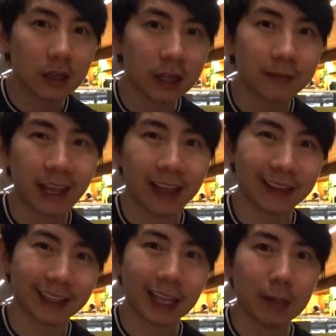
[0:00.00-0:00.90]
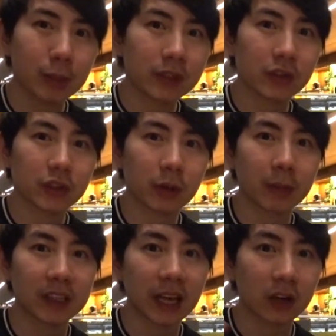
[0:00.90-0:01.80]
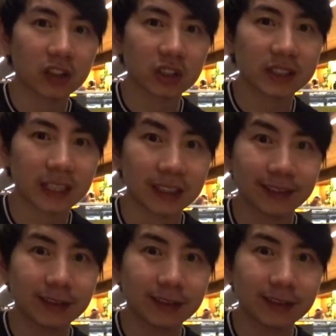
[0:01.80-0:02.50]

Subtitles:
if they had like capers or something like that, or just like a